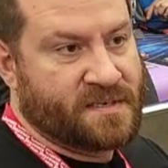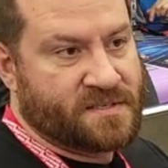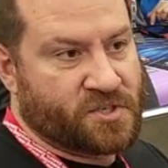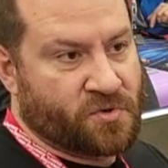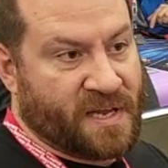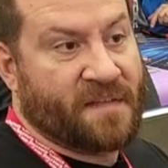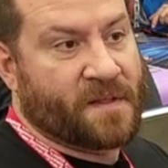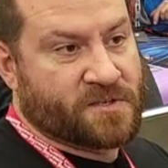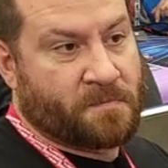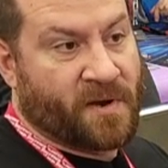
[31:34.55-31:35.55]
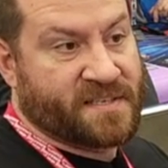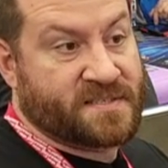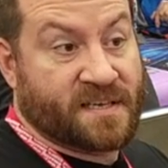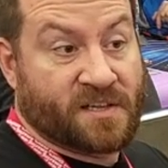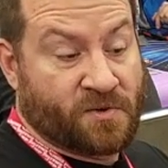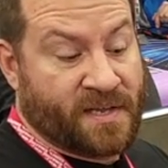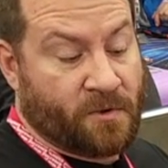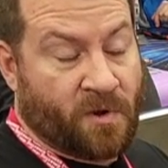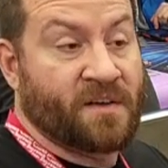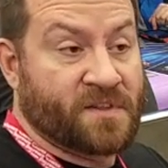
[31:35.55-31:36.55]
to get those points,
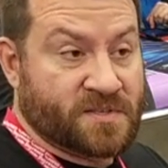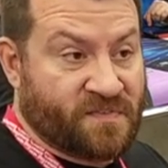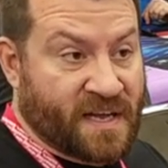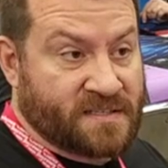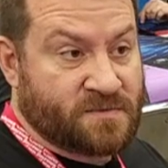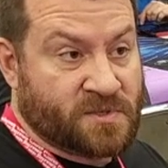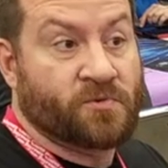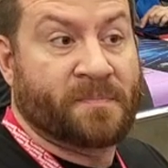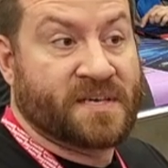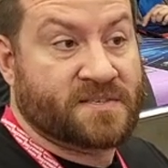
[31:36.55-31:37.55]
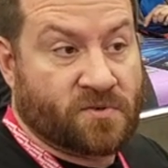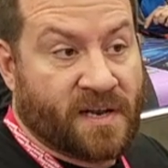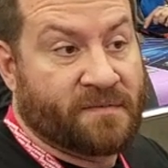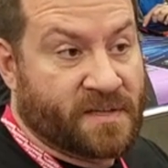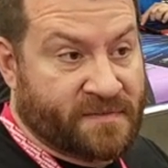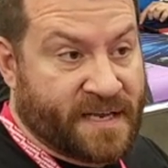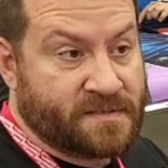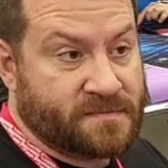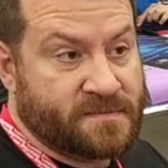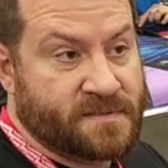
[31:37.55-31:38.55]
including one of those events, which will be a store level
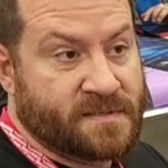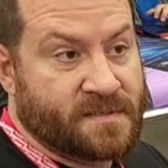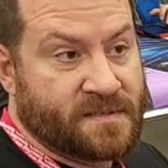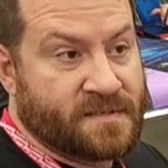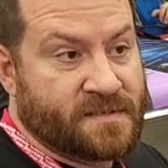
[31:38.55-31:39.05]
event.